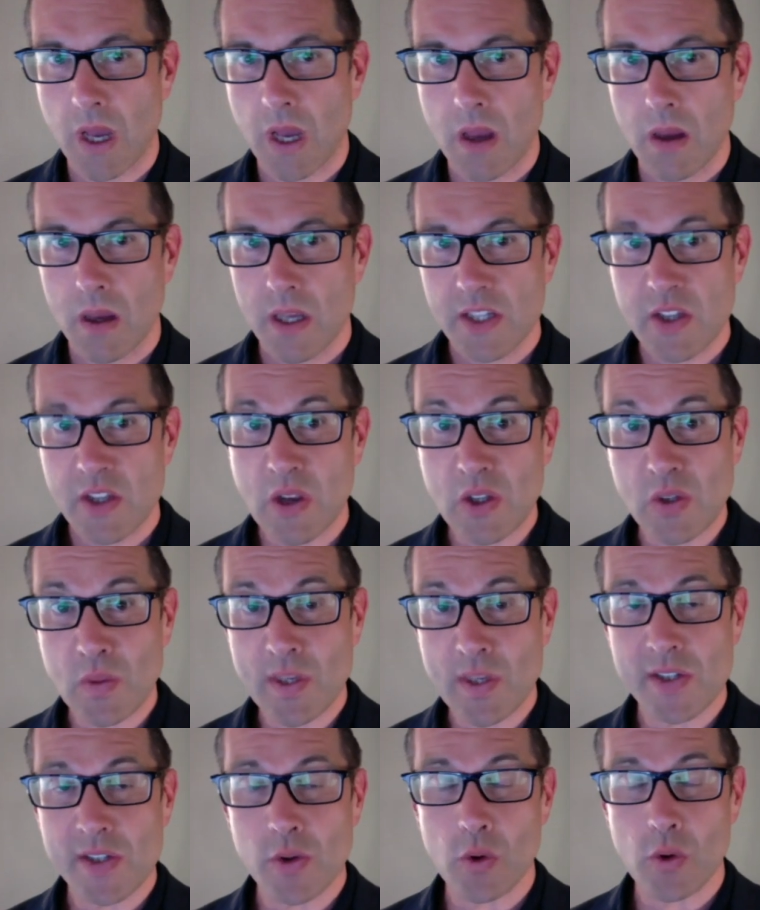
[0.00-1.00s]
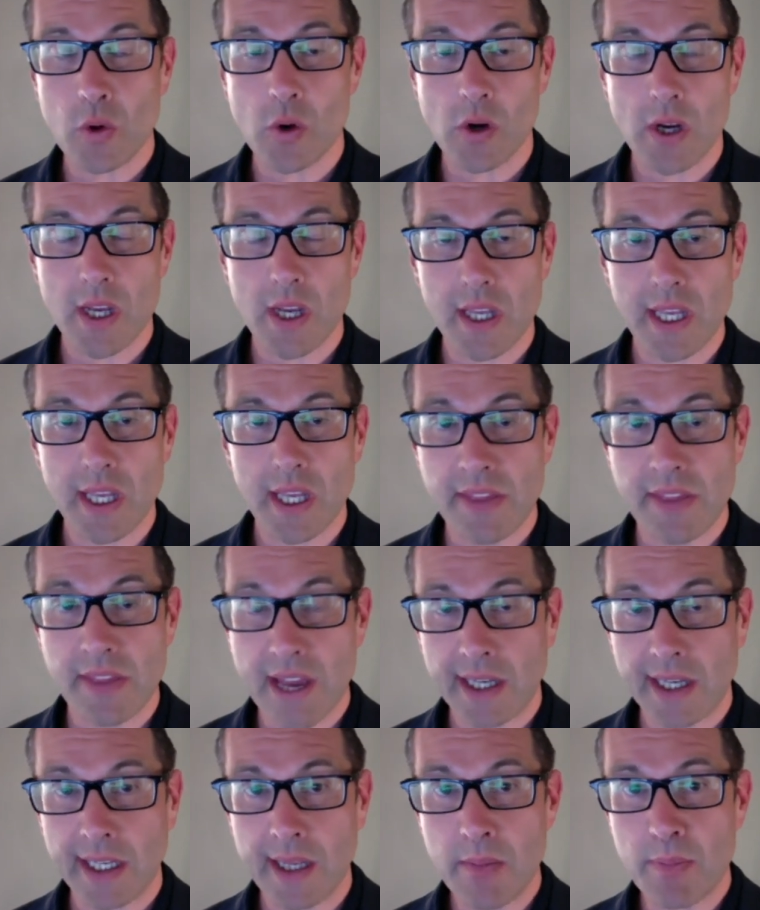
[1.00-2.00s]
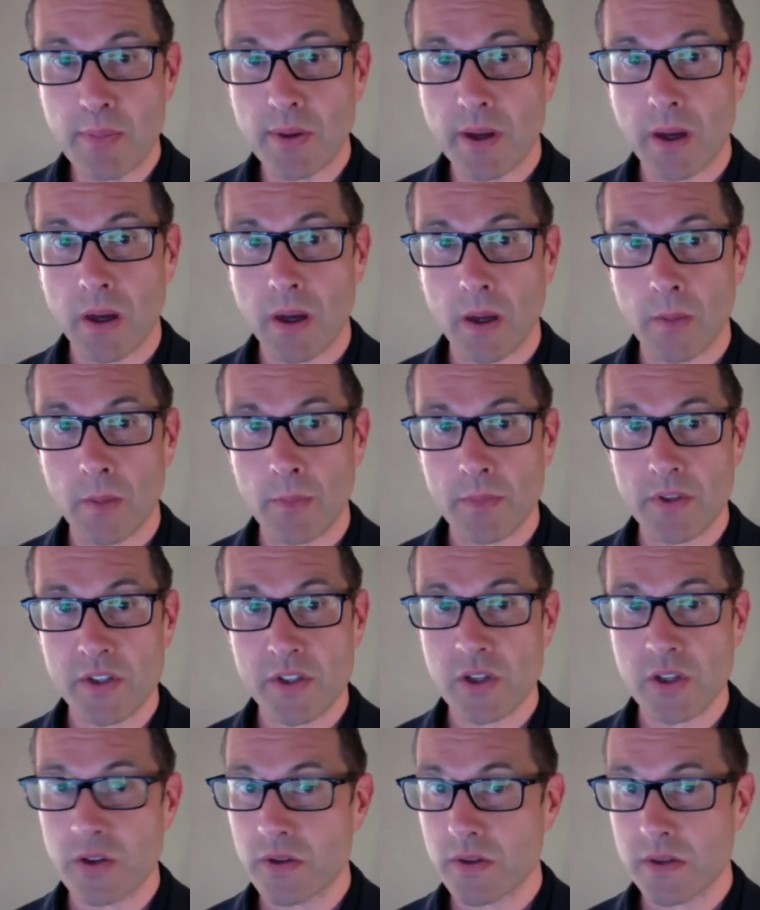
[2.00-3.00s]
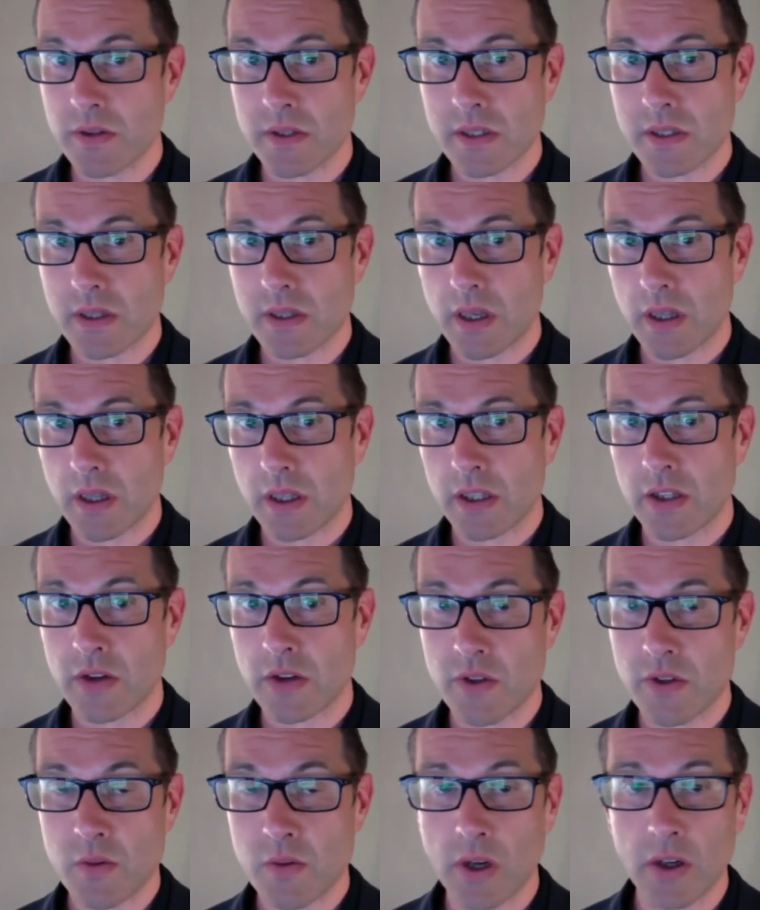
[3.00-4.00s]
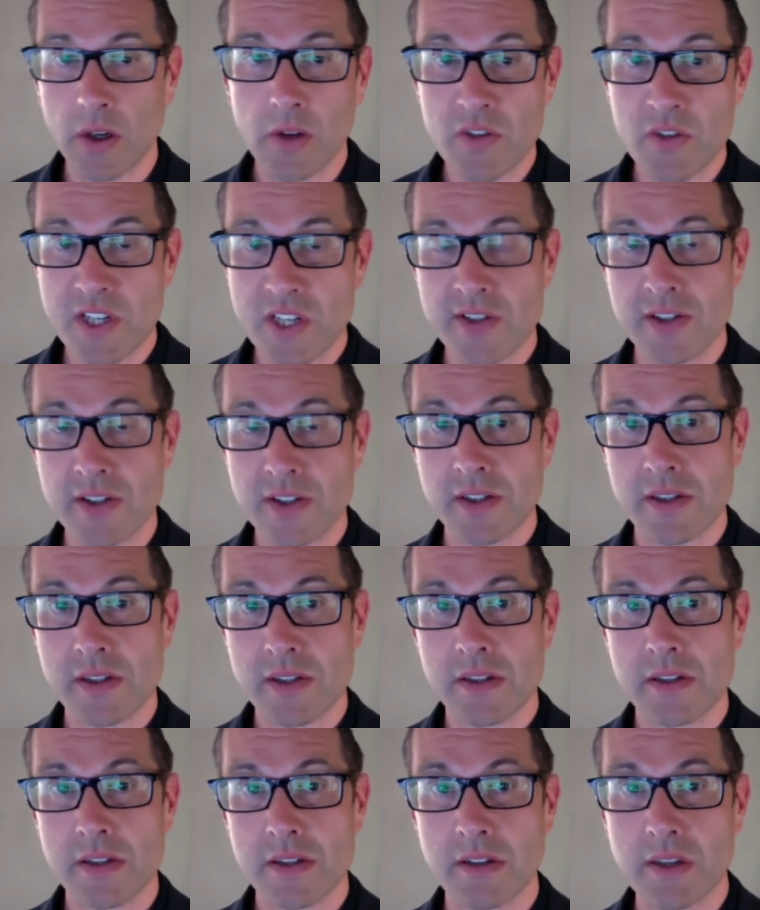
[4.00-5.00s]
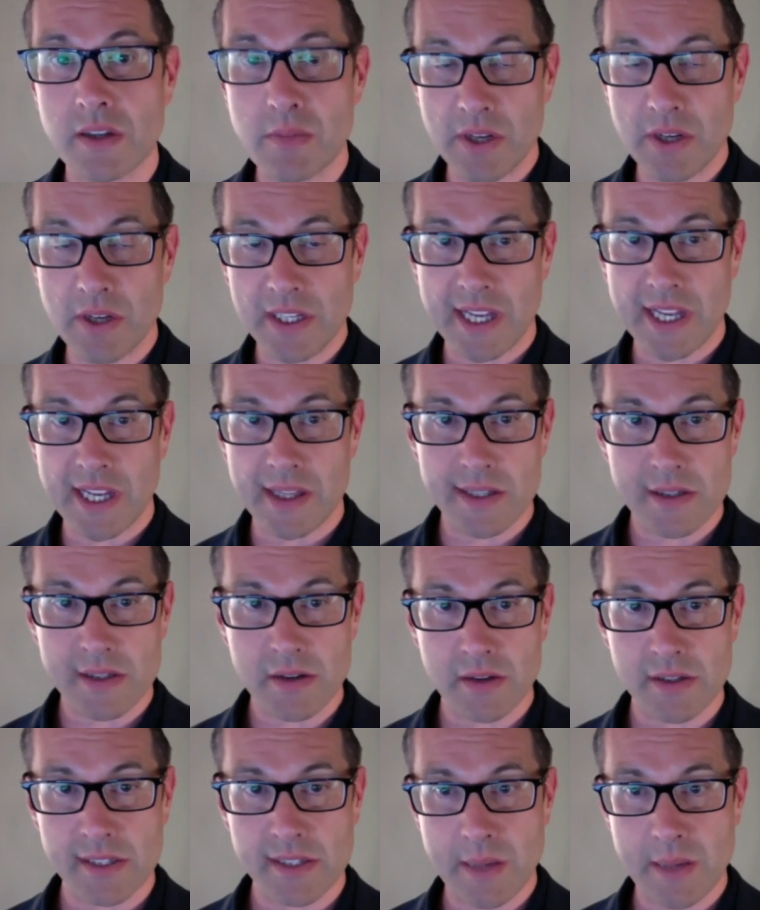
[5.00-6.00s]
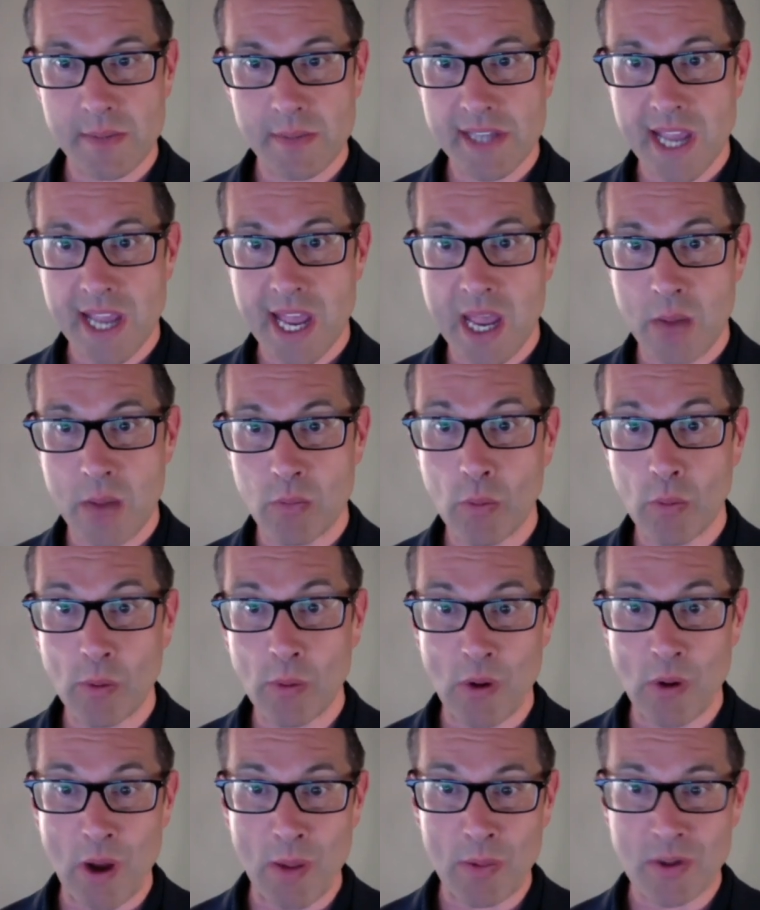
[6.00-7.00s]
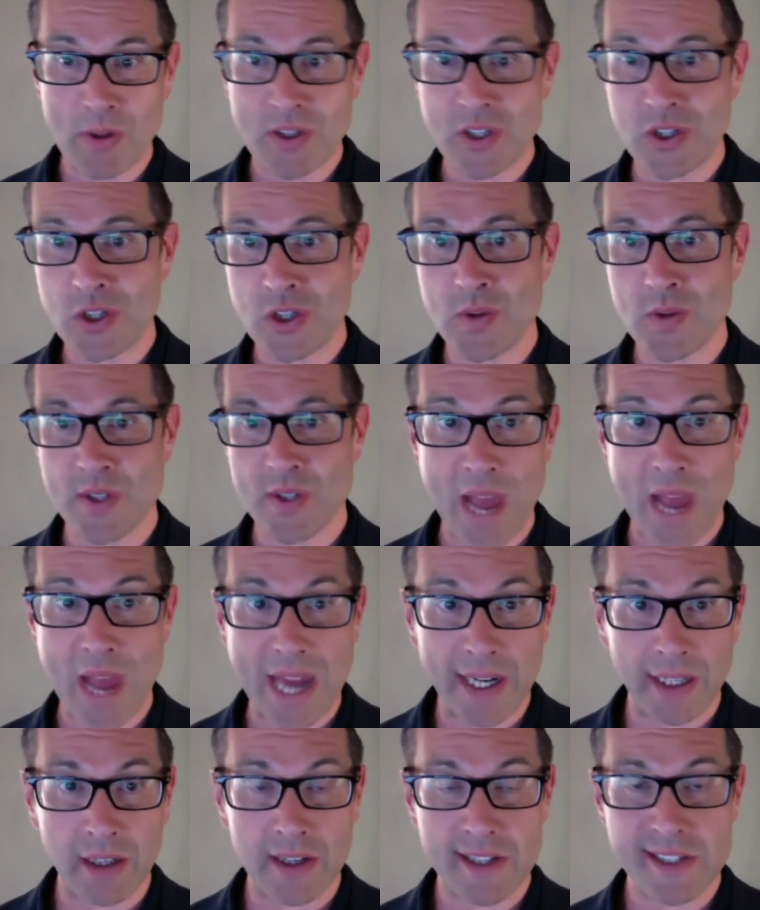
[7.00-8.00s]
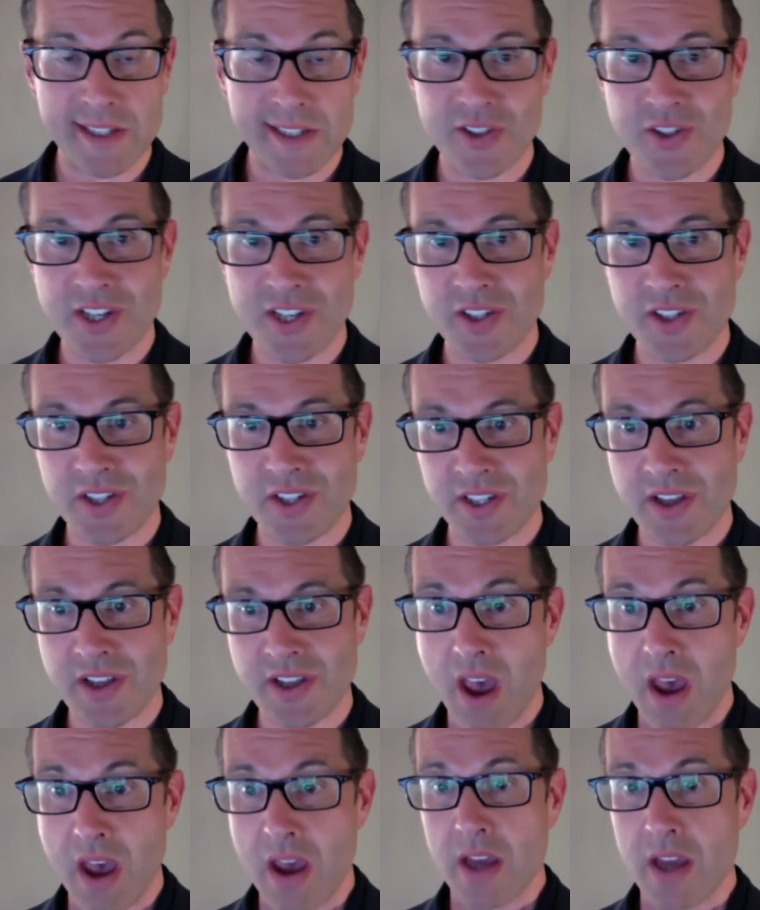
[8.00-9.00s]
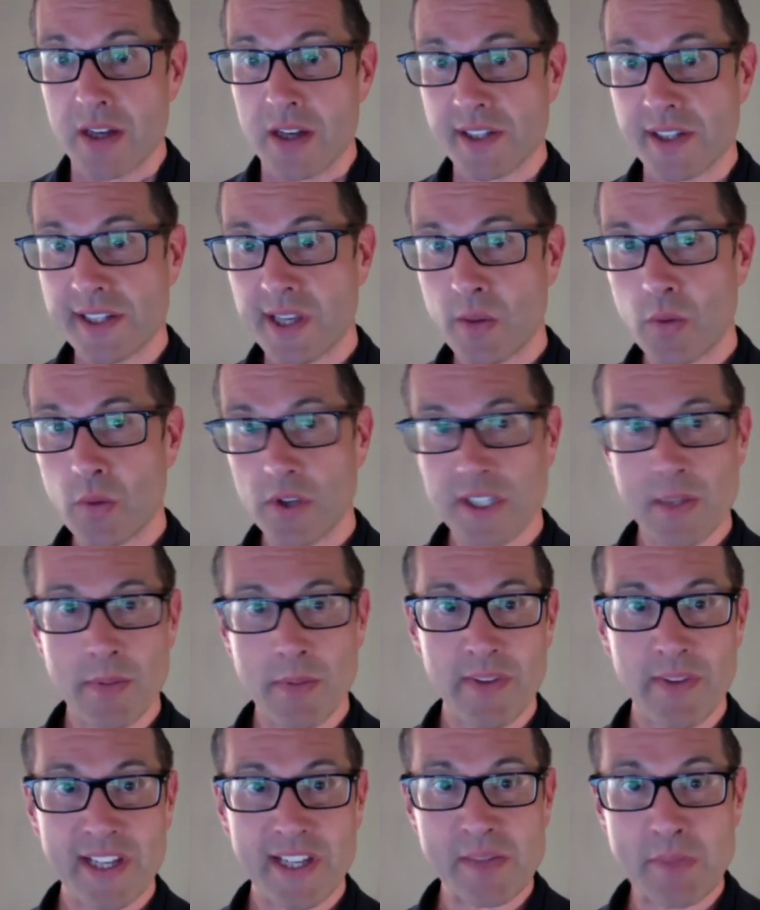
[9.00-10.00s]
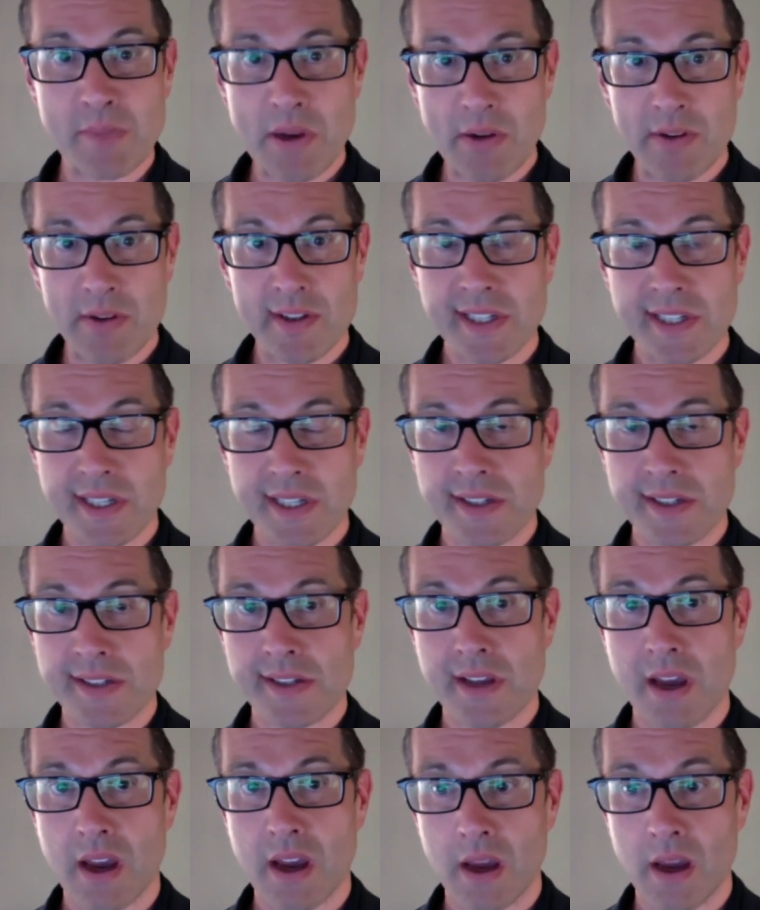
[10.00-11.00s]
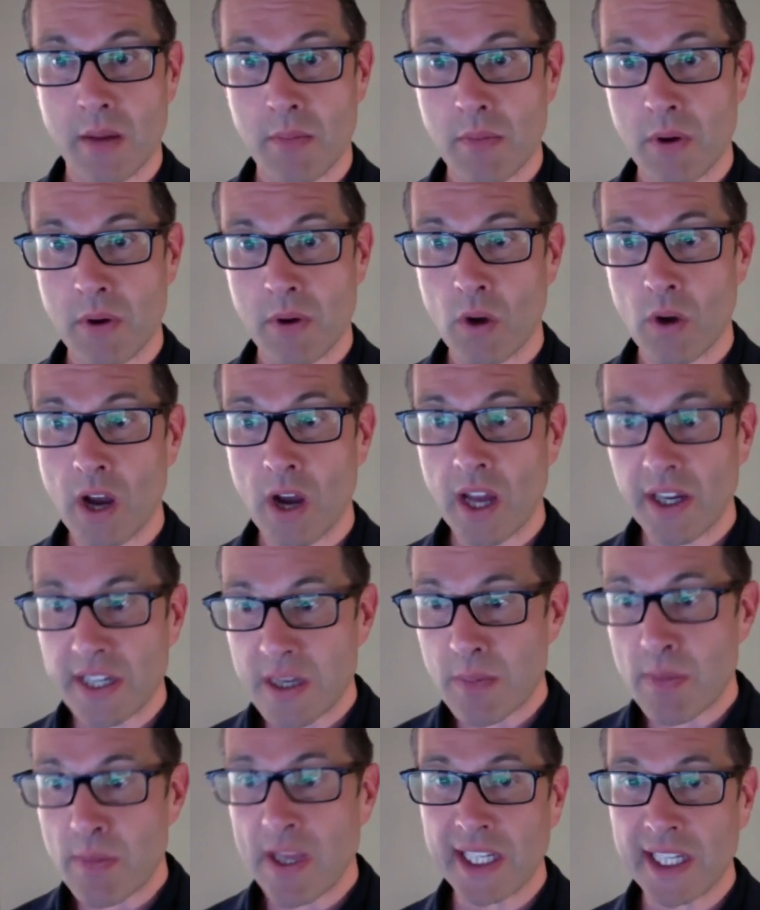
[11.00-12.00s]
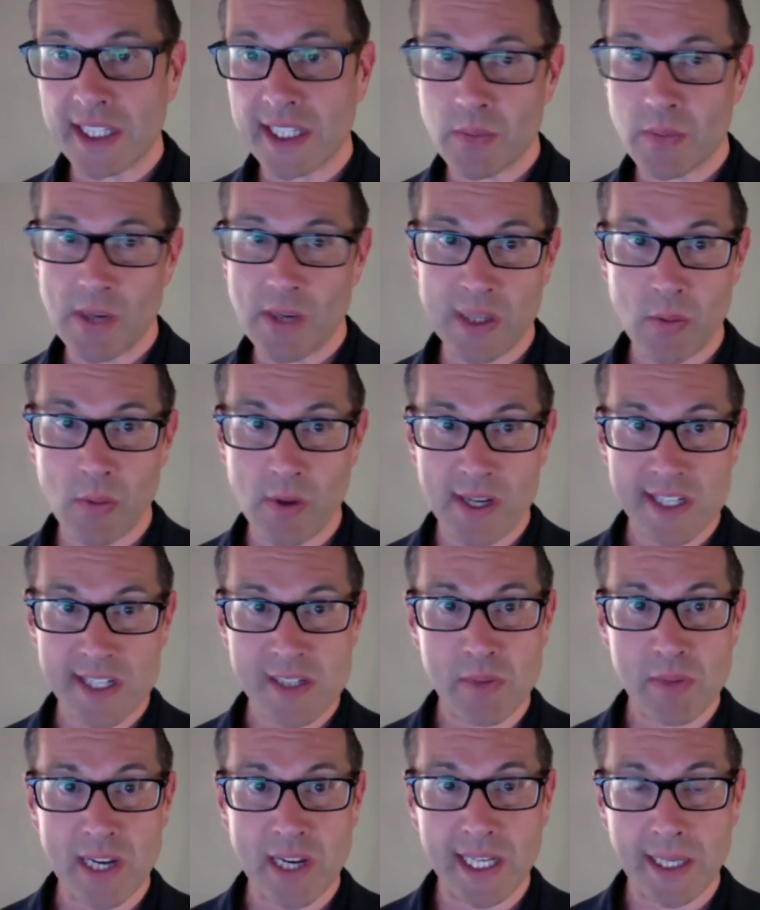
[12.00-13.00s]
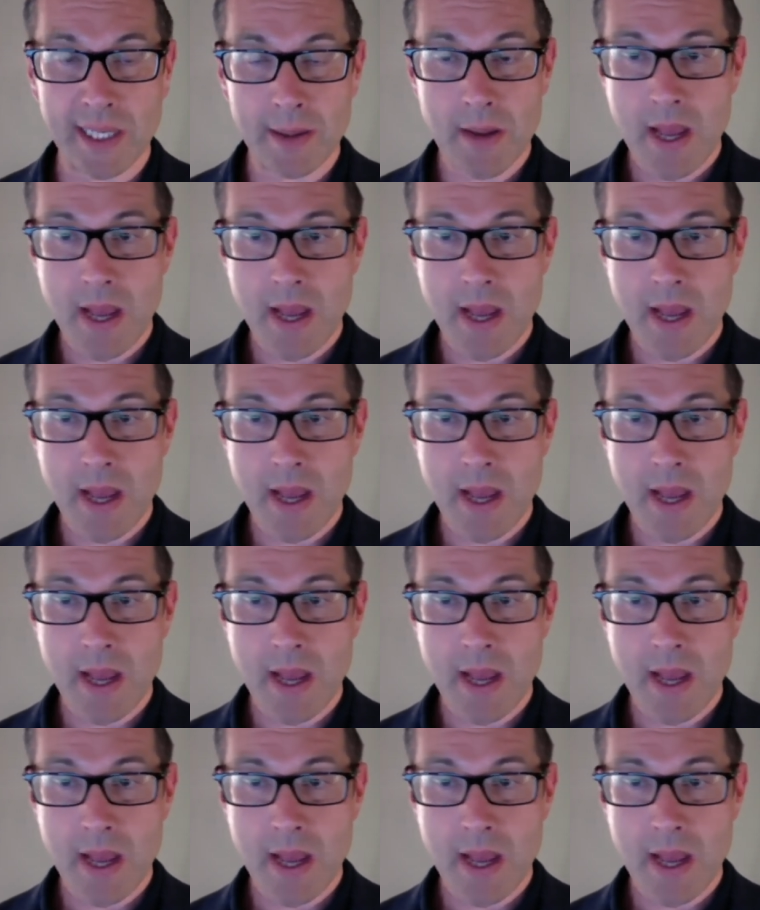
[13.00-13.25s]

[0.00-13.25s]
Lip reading: So as we saw in that clip, students use quite a lot of gestures to communicate these concepts. And what we were able to do is to analyse these gestures to see what type of experiences were underpinning the way they were explaining.